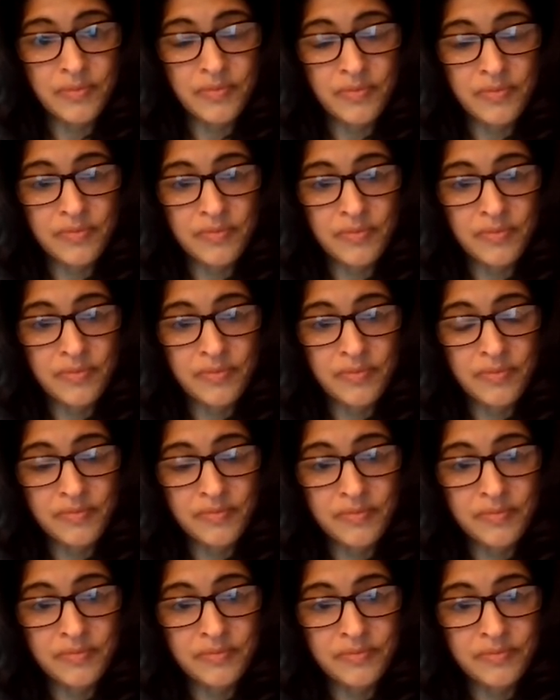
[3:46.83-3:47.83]

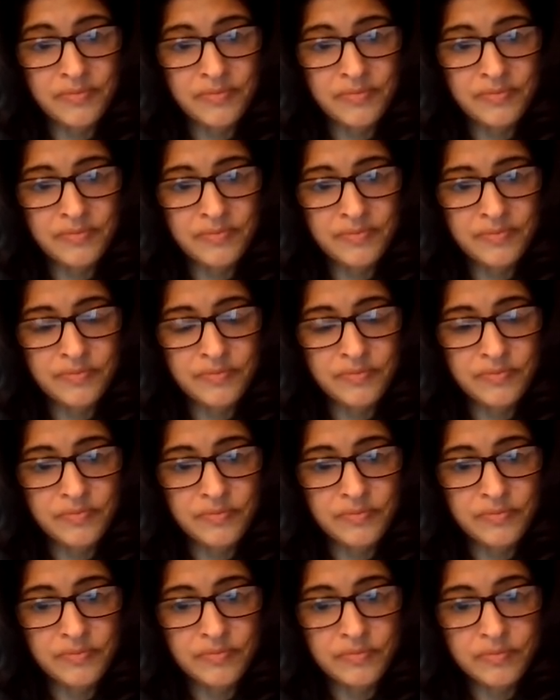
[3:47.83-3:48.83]

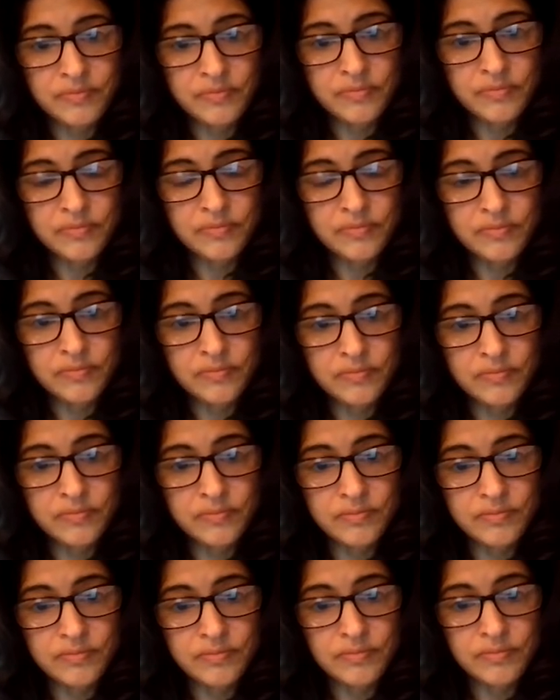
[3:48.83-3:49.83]

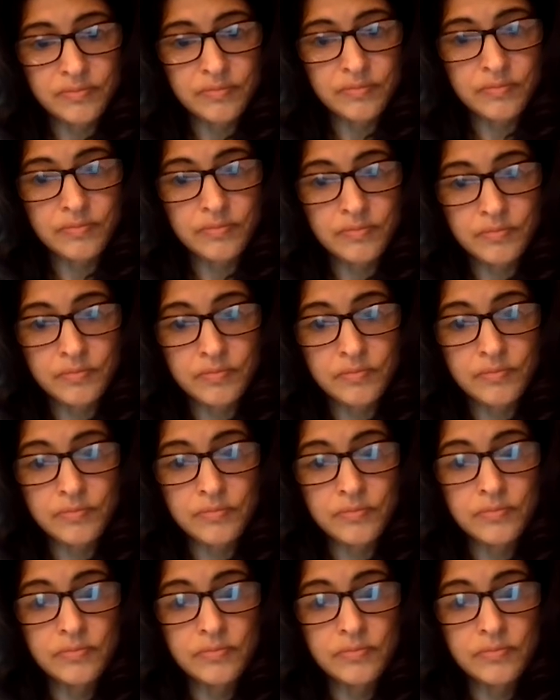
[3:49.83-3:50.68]
This person isn't speaking.